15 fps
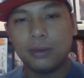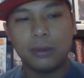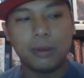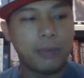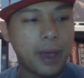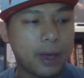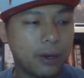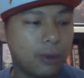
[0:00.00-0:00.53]
the
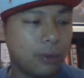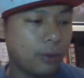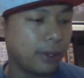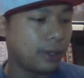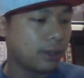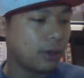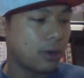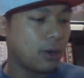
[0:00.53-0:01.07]
battle
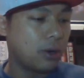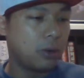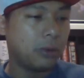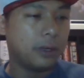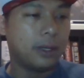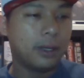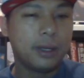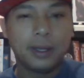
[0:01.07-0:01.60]
with their
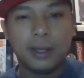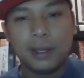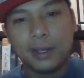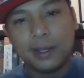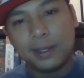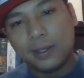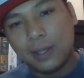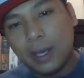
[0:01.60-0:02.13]
own
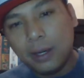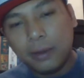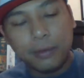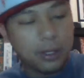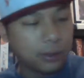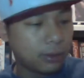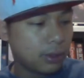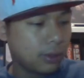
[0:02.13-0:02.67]
set of
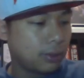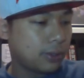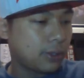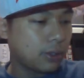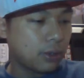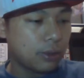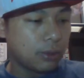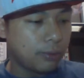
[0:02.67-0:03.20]
heroes,
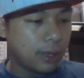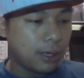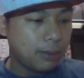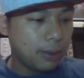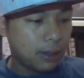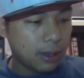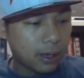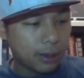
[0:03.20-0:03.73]
so
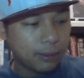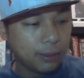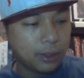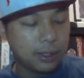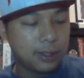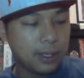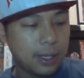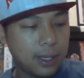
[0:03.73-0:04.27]
maybe I'm
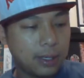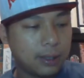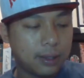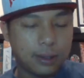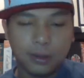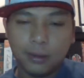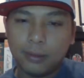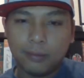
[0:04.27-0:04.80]
going to take...
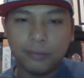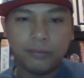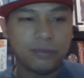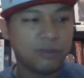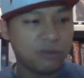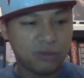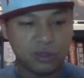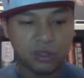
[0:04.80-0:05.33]

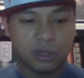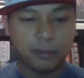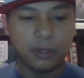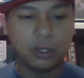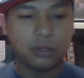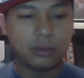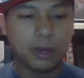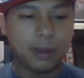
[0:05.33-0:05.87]
Let me
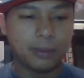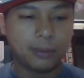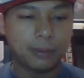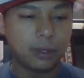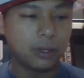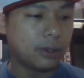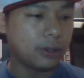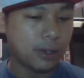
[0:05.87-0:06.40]
just grab some
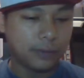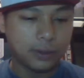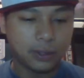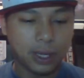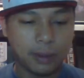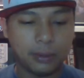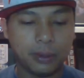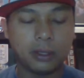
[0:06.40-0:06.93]
cards off the
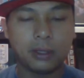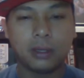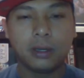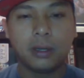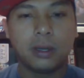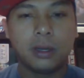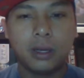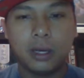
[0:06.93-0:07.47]
top here.
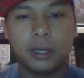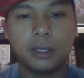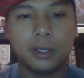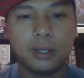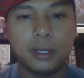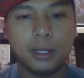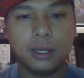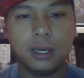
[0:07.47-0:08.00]
I'm going
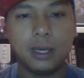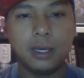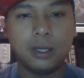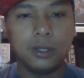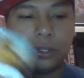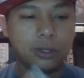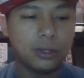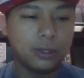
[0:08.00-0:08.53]
to take
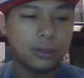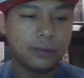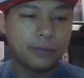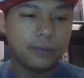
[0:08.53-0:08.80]
Angel